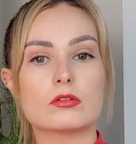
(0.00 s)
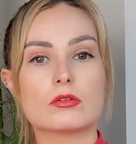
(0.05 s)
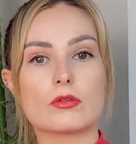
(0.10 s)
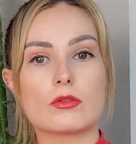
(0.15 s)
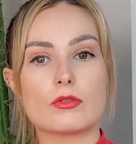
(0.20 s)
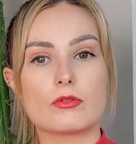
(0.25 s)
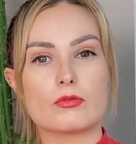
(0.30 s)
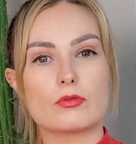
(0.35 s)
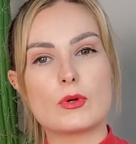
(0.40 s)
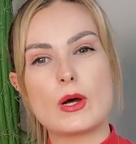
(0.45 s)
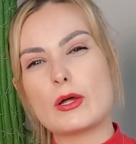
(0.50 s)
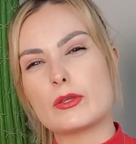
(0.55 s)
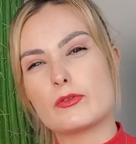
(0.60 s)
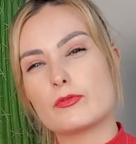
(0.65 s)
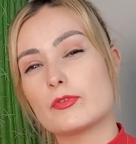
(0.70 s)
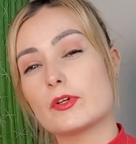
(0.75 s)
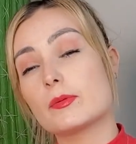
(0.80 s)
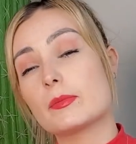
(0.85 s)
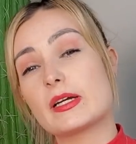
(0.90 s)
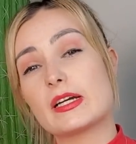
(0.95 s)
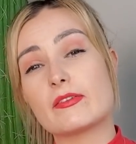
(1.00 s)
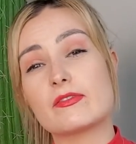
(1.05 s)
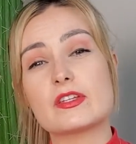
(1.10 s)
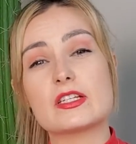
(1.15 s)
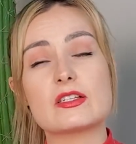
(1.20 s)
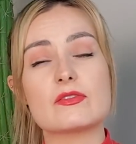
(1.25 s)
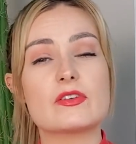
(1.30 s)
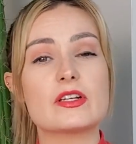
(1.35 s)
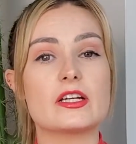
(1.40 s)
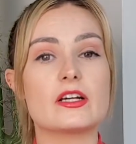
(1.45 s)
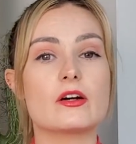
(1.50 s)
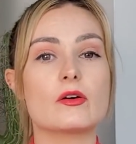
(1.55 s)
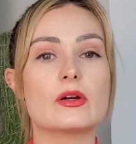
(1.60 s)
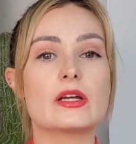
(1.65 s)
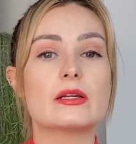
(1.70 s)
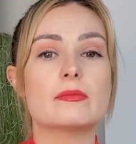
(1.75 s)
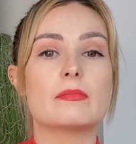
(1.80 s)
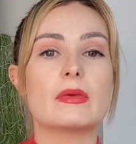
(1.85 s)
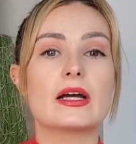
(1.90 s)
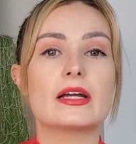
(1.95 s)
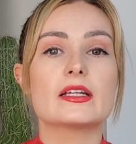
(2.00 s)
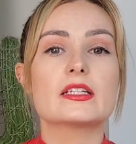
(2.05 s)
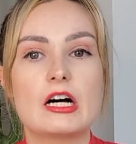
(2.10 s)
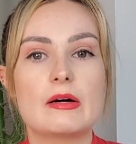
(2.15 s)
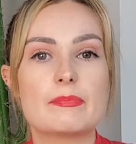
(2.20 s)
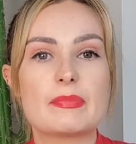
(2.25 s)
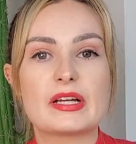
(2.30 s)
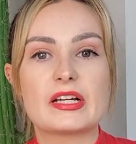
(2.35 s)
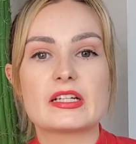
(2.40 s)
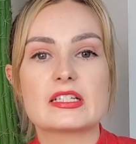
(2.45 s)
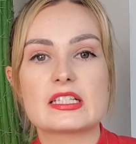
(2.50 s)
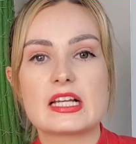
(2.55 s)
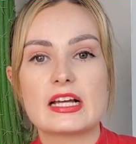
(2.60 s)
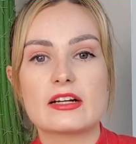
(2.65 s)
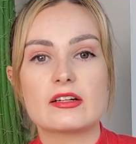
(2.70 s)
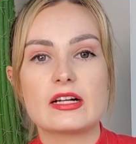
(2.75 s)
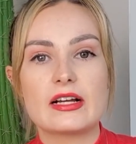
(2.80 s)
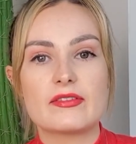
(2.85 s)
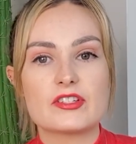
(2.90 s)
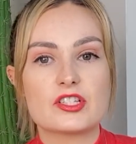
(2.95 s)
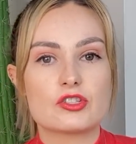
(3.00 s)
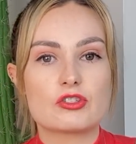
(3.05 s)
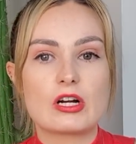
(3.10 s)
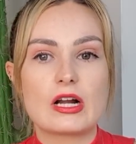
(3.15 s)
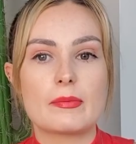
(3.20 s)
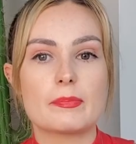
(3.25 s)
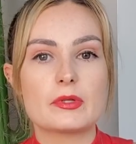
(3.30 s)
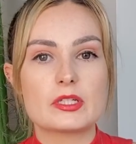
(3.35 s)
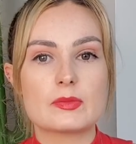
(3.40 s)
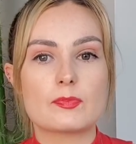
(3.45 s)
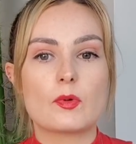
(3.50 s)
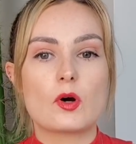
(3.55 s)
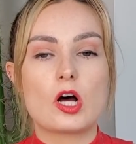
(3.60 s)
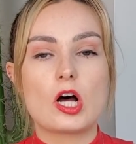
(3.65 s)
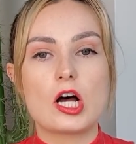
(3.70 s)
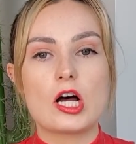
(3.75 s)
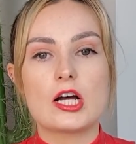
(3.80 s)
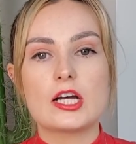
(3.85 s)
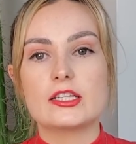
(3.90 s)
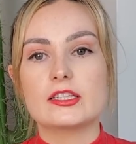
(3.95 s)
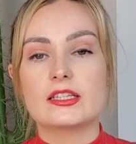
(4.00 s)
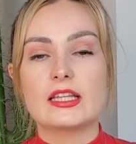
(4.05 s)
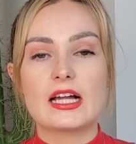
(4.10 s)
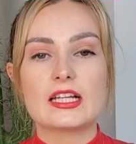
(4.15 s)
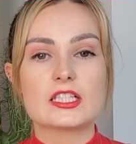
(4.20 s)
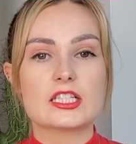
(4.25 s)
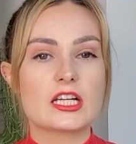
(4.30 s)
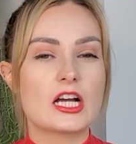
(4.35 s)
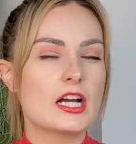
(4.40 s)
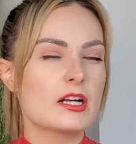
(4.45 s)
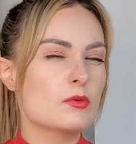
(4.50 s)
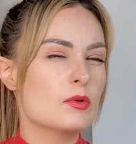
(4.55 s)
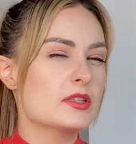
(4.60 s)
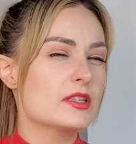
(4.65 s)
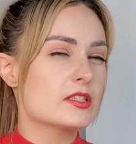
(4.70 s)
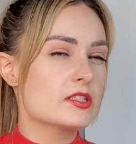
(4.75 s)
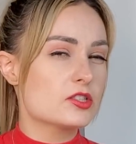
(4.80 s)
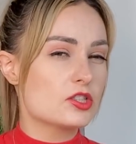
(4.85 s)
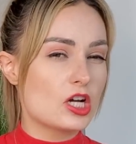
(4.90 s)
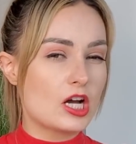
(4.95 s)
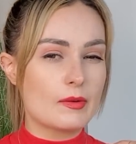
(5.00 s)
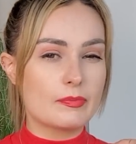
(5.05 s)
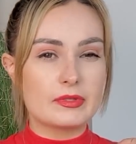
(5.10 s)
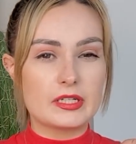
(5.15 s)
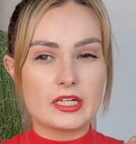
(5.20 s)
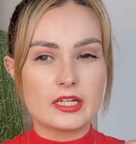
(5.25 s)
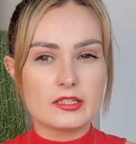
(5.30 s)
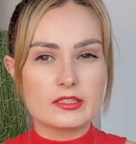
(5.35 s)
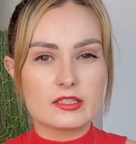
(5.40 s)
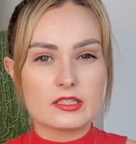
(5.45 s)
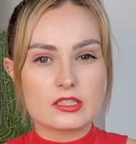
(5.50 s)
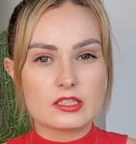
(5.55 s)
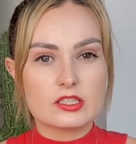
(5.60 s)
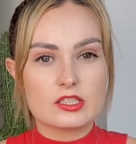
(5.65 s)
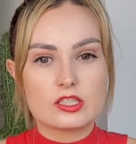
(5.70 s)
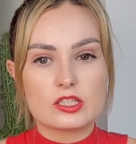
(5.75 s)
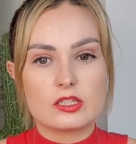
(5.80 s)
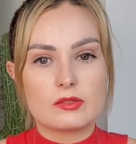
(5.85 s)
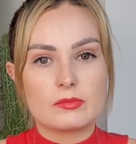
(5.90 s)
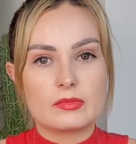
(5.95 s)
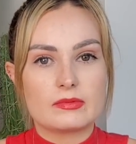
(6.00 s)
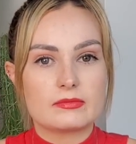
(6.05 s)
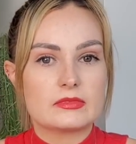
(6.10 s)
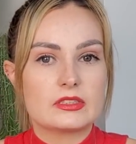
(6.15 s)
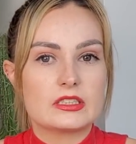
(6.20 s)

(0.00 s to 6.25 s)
throughout the filming of this video. It might, because I don't have a strapless bra, and that's kind of what this top needs. So,